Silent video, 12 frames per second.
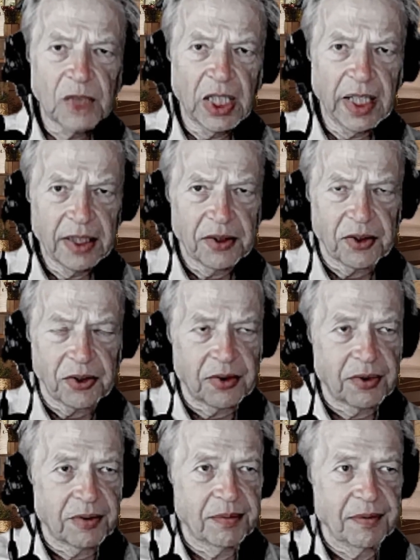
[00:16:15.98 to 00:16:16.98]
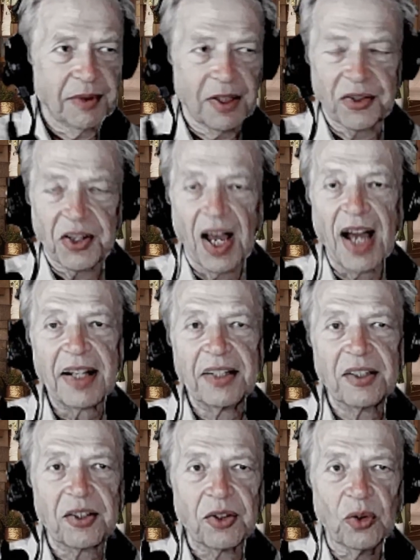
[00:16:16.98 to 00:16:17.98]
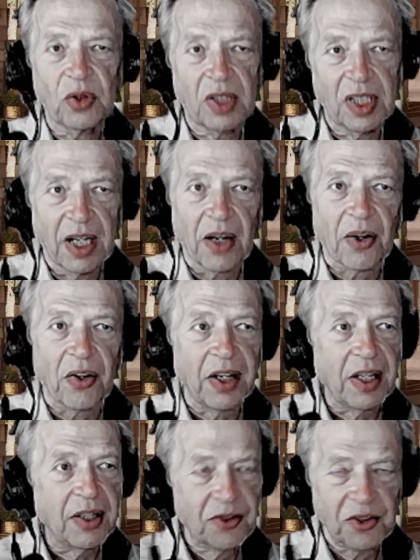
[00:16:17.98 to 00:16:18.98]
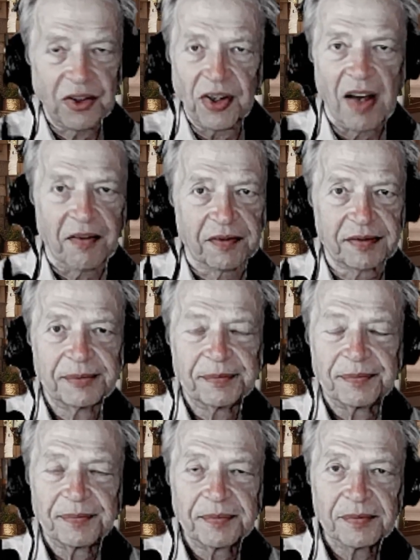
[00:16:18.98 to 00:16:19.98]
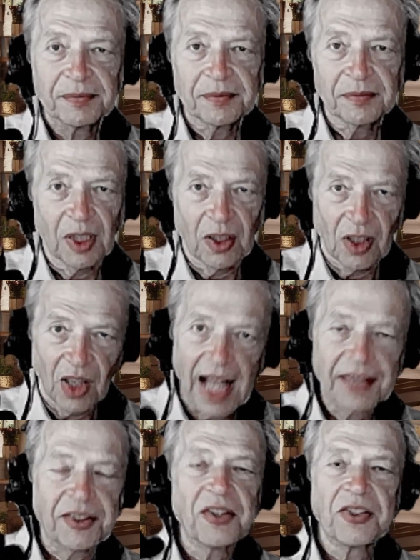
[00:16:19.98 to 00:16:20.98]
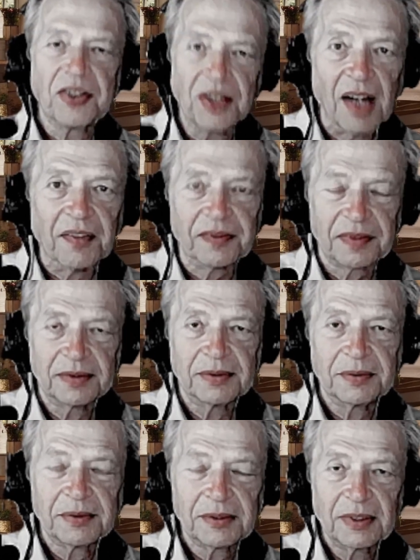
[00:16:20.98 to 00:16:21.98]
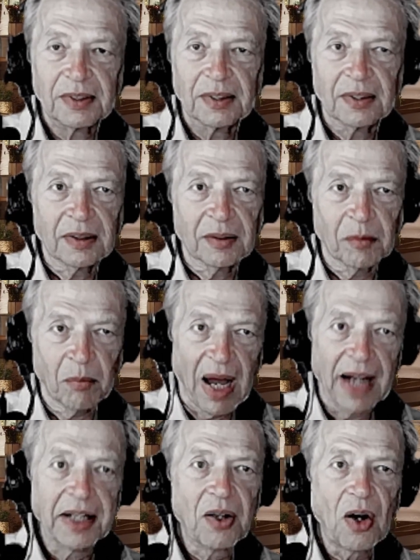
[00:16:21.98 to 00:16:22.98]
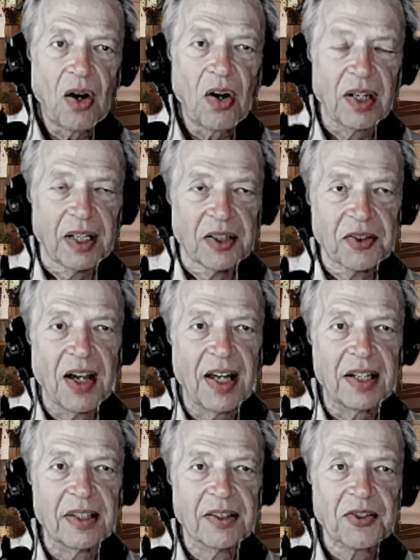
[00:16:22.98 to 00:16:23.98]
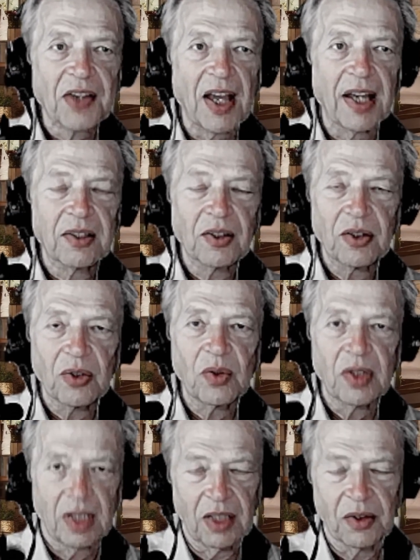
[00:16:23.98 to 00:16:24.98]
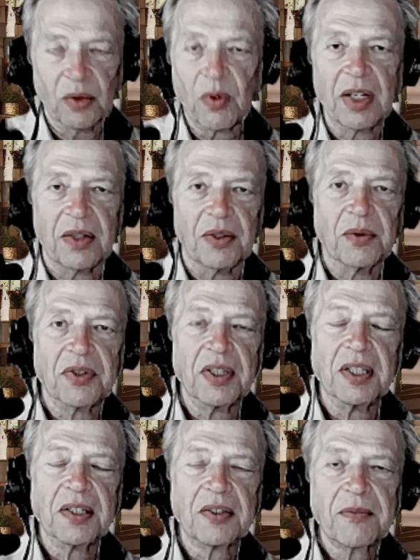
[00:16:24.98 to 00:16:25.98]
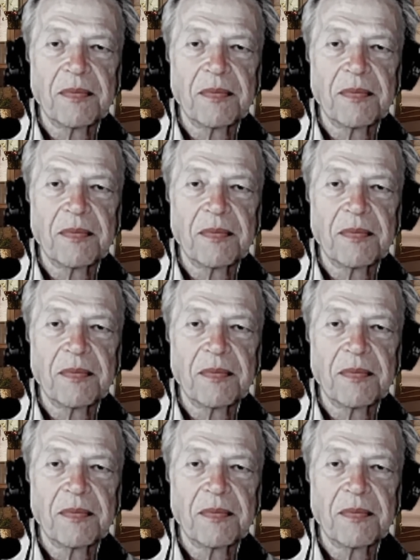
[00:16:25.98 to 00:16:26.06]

It's designed to carry stuff. Lots of stuff. My car is not designed to do either one of those things.